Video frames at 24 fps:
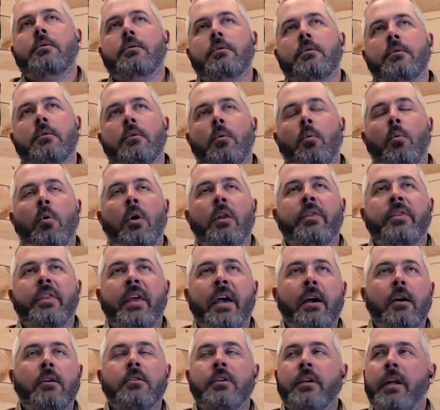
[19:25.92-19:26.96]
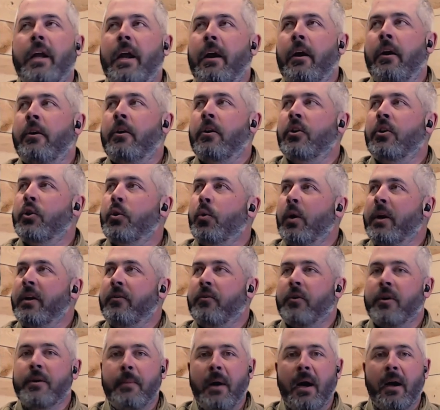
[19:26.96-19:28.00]

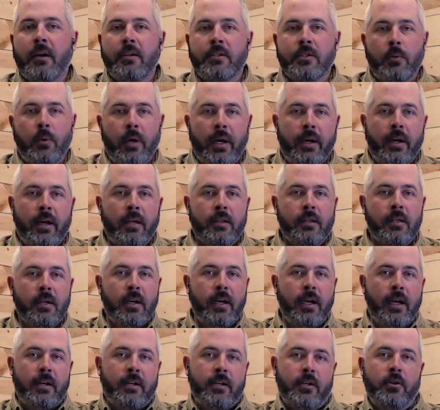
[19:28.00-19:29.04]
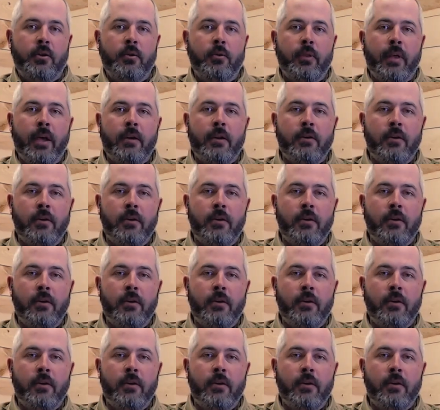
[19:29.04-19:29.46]
1,823 miles away. Not that I had to do that